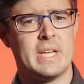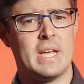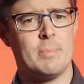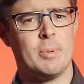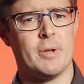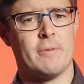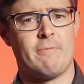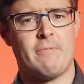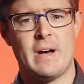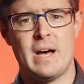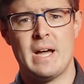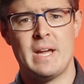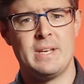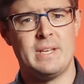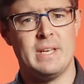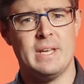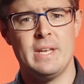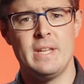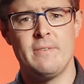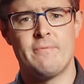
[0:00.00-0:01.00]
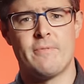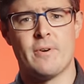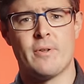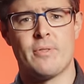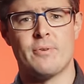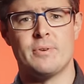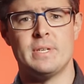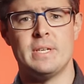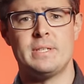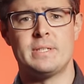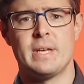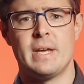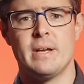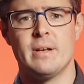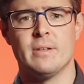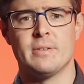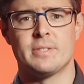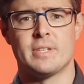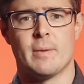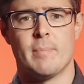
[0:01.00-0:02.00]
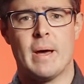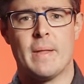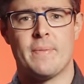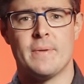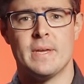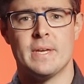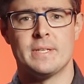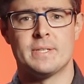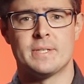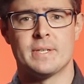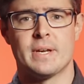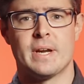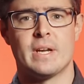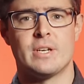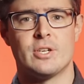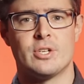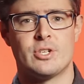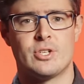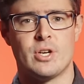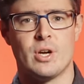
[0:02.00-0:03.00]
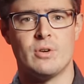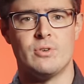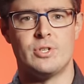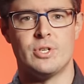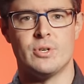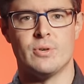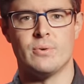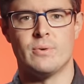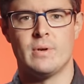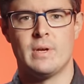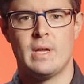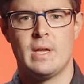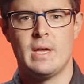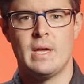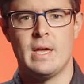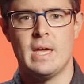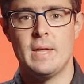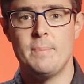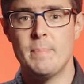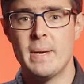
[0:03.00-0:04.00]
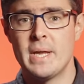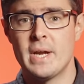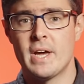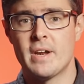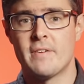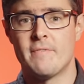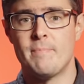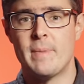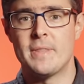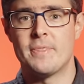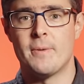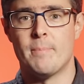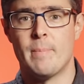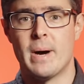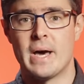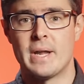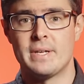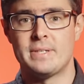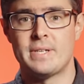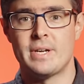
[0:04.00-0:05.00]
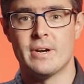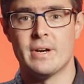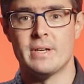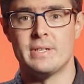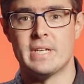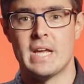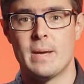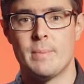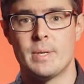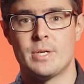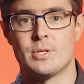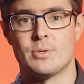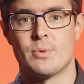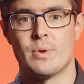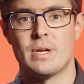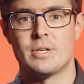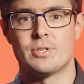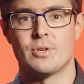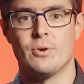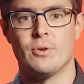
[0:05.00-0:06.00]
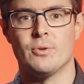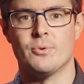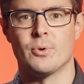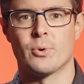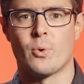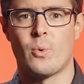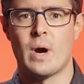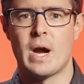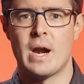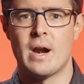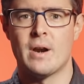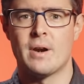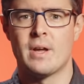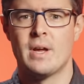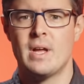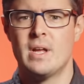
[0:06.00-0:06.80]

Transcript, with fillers: able to find any further details about the incident I just showed you. It may not have met the monetary damage threshold required